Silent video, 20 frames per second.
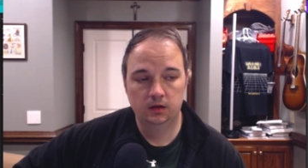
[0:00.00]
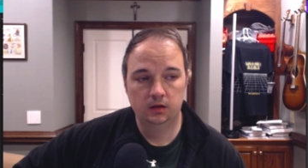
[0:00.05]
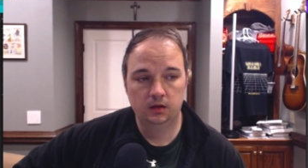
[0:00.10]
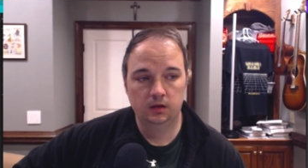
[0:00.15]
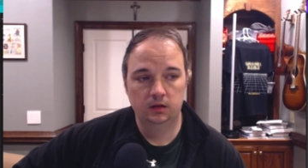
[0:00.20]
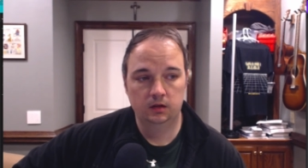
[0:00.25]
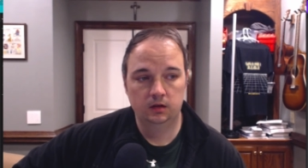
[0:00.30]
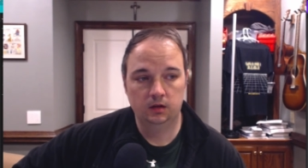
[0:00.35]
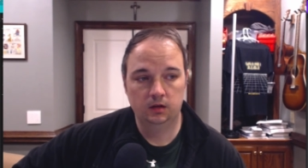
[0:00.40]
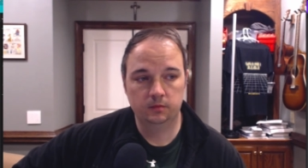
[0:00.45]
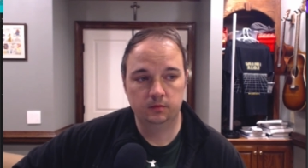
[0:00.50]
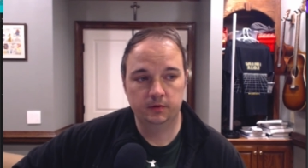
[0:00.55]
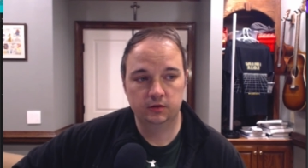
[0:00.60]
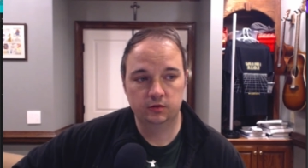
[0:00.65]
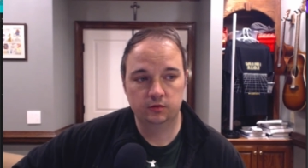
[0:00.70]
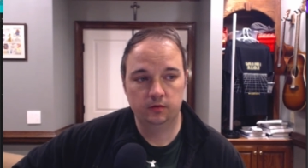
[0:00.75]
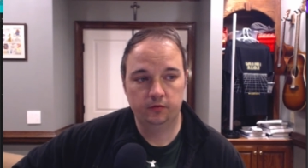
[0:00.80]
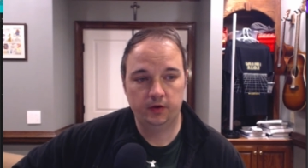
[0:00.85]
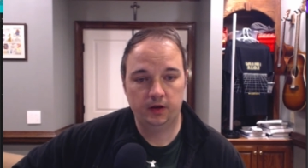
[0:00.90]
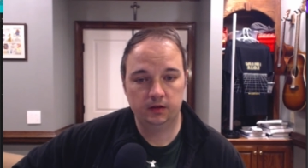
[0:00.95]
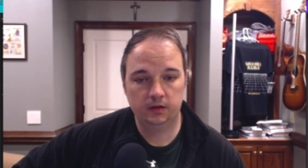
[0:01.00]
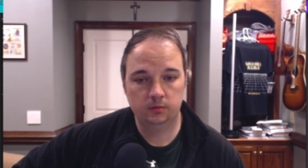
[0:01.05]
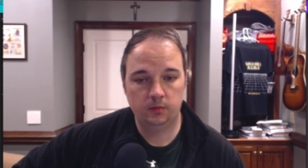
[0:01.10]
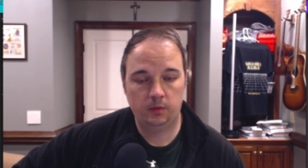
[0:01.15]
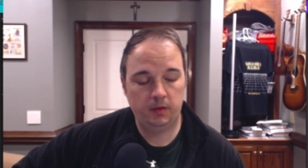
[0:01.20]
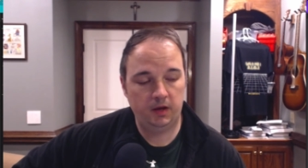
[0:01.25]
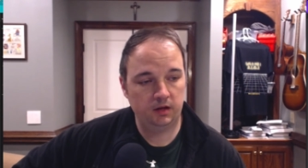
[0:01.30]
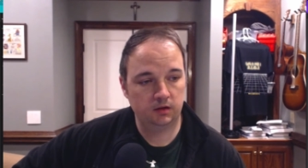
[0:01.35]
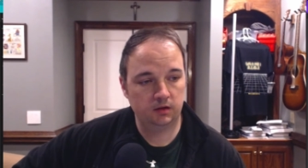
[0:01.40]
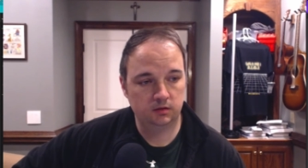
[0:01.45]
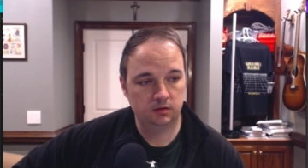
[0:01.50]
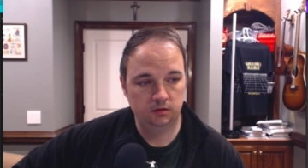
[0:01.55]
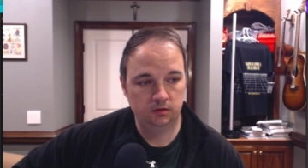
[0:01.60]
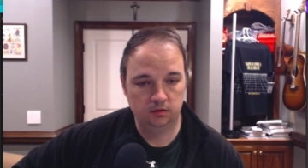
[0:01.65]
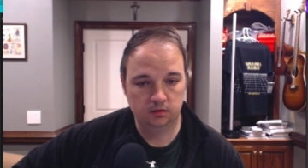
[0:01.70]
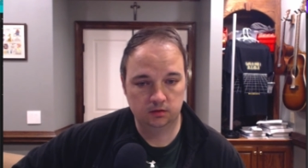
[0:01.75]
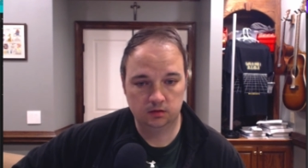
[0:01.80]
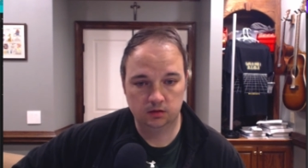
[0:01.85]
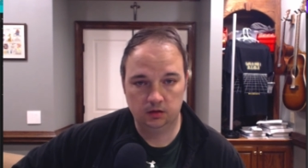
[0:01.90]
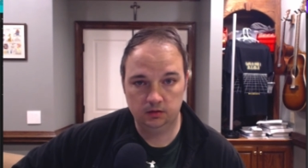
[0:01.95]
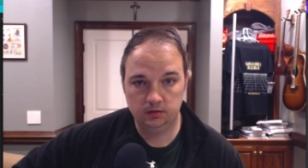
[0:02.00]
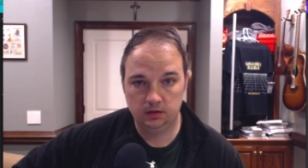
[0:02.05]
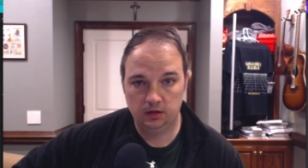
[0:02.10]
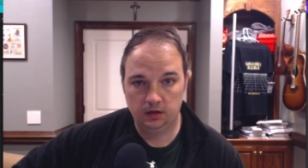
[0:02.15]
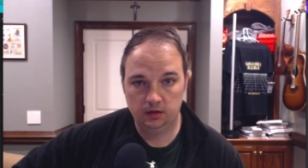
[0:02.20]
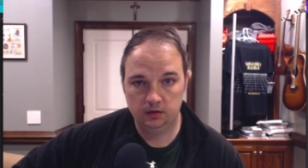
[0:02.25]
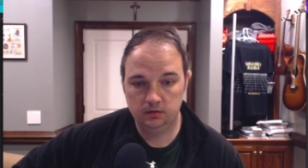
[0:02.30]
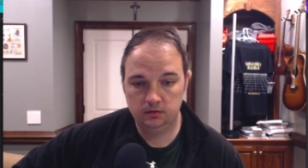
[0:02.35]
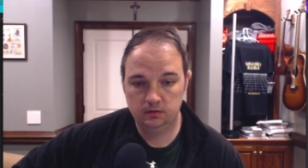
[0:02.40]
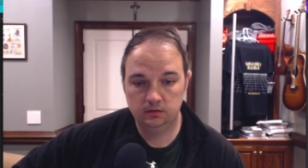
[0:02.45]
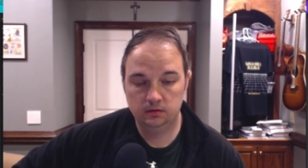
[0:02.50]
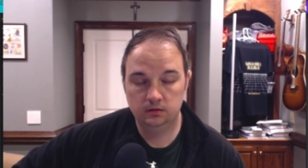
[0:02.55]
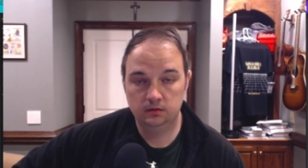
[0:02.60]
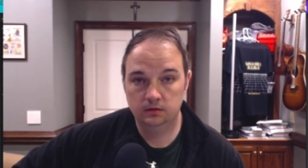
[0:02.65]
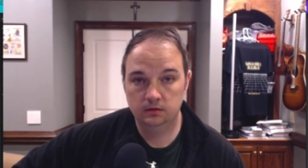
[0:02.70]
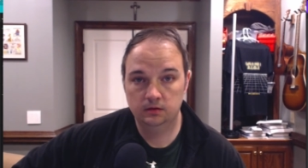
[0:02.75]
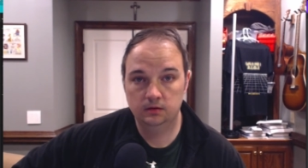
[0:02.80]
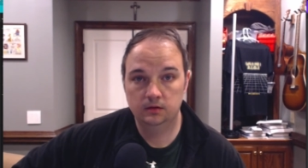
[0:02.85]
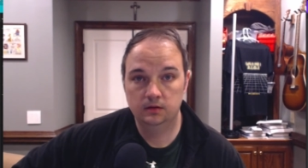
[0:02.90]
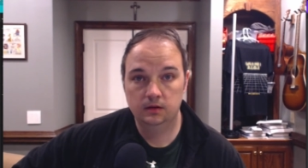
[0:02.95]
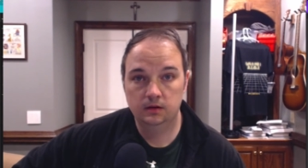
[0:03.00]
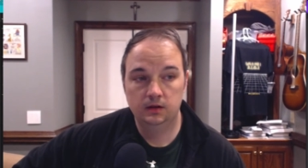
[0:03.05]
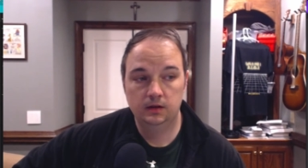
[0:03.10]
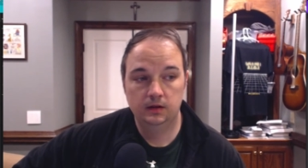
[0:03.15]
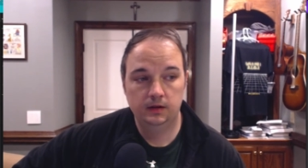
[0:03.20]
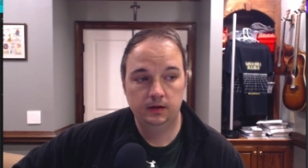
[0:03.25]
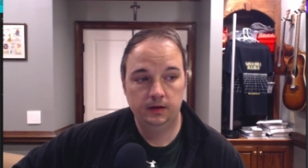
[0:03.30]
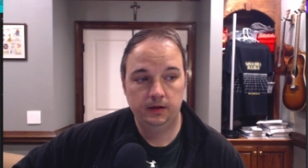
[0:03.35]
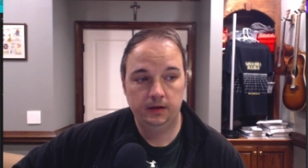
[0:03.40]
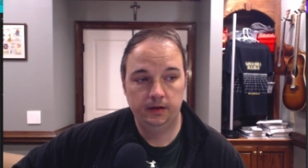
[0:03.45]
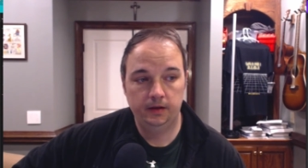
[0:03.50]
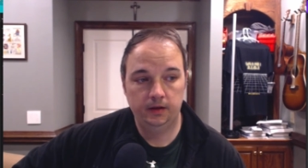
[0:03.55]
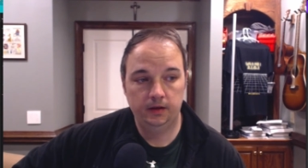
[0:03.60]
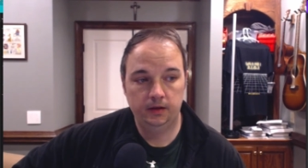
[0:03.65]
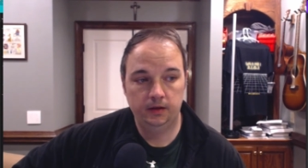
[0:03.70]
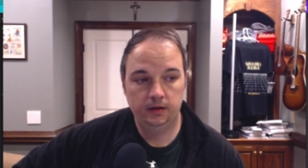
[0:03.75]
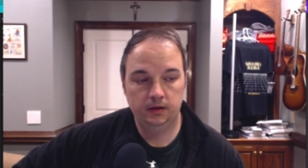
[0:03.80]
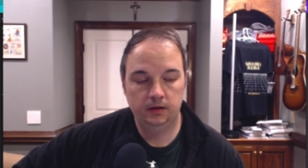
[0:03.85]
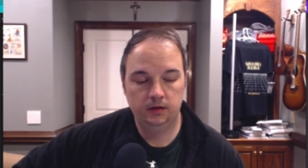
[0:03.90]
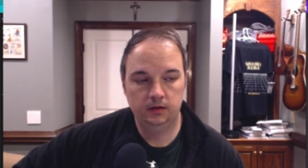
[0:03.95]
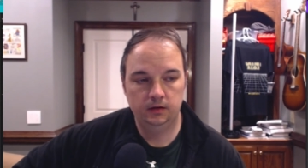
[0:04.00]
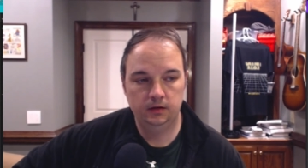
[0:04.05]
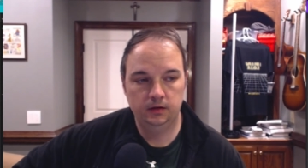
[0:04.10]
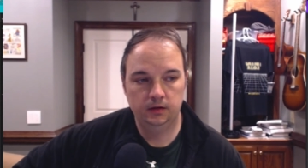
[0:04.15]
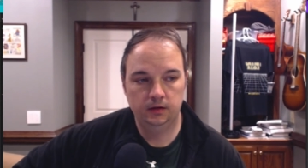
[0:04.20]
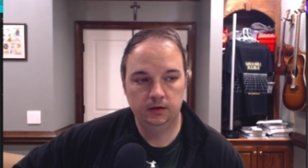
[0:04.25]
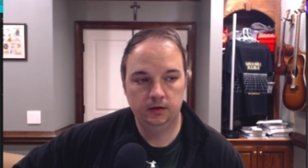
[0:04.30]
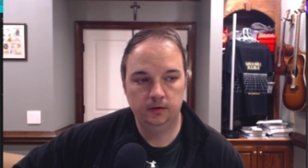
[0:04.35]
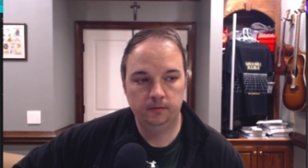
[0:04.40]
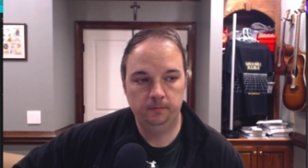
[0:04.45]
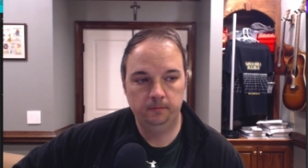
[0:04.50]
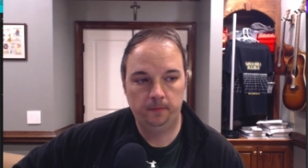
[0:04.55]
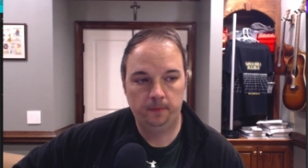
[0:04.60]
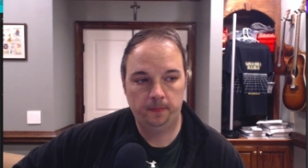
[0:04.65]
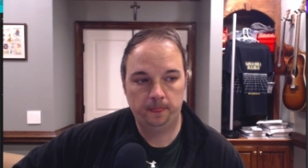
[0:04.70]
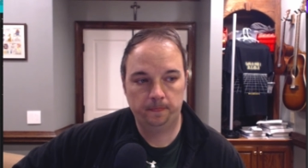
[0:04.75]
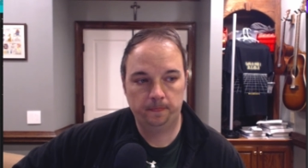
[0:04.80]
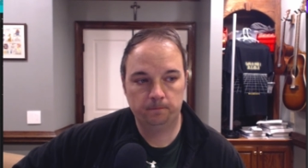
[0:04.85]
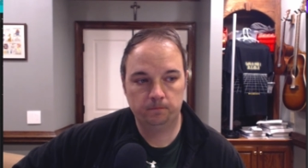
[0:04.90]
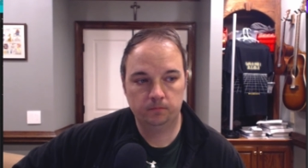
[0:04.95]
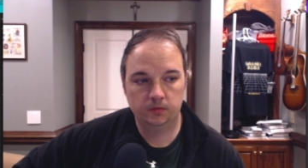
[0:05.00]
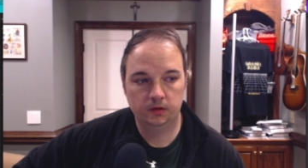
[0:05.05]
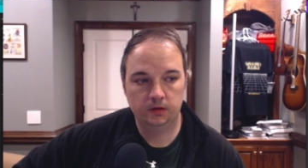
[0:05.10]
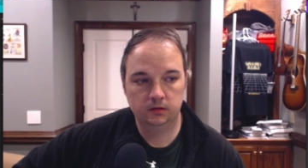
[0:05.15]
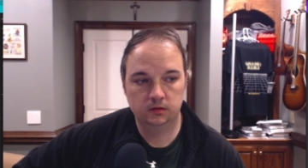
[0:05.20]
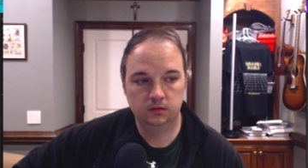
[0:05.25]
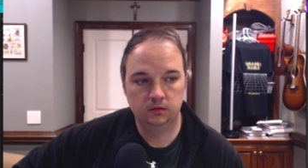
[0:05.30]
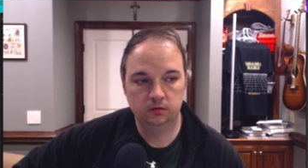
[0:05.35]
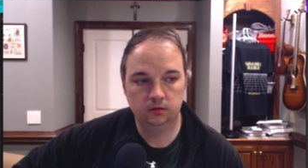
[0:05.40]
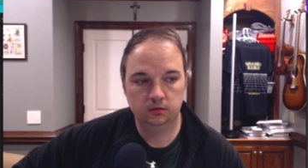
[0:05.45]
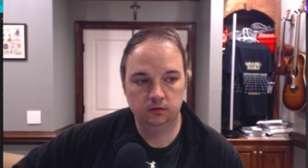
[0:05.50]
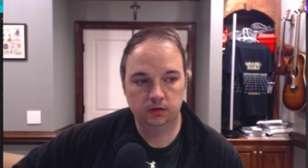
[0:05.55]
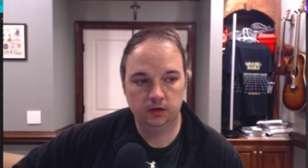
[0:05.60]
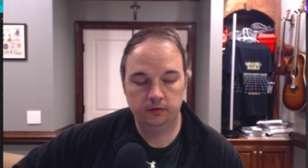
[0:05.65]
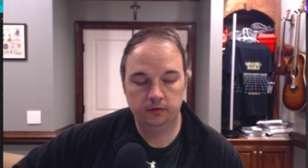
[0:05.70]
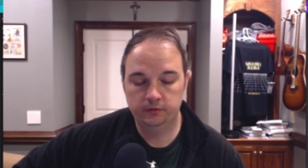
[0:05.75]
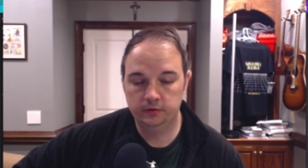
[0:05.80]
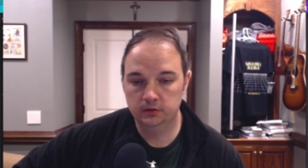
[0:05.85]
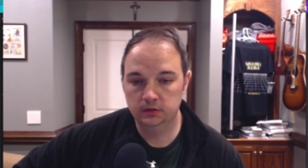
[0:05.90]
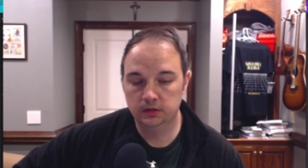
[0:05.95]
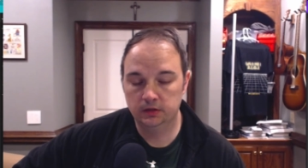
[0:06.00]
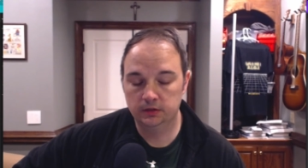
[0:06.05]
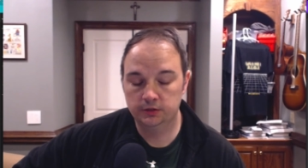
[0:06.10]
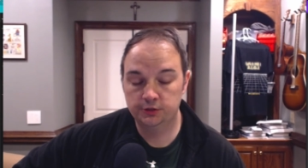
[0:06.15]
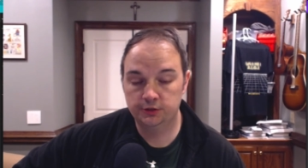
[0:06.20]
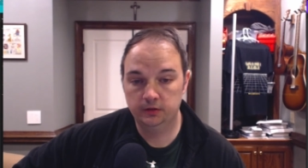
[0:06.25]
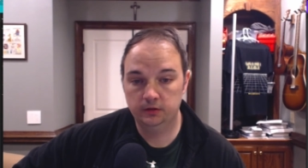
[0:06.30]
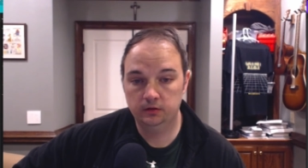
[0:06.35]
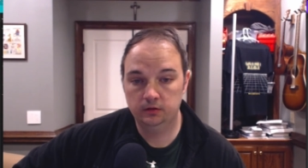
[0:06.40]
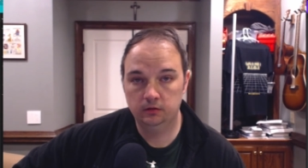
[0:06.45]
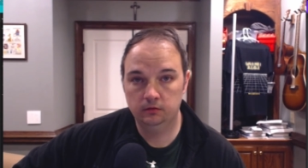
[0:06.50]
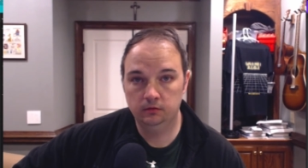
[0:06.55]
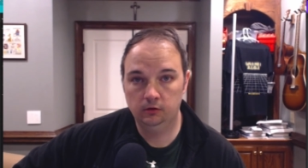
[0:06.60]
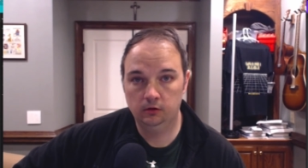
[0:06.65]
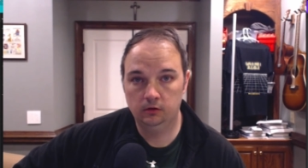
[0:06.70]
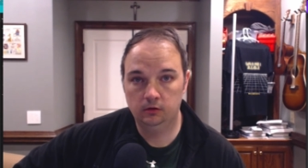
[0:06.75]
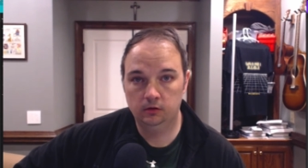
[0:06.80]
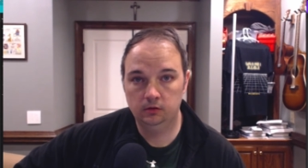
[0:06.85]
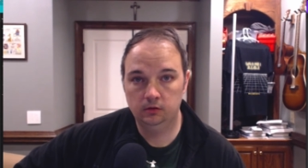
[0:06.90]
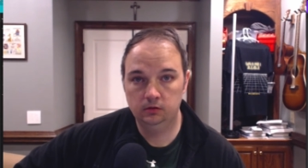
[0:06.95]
Not to mention the fact that my back still sucks ass, and still kind of feels like shit overall.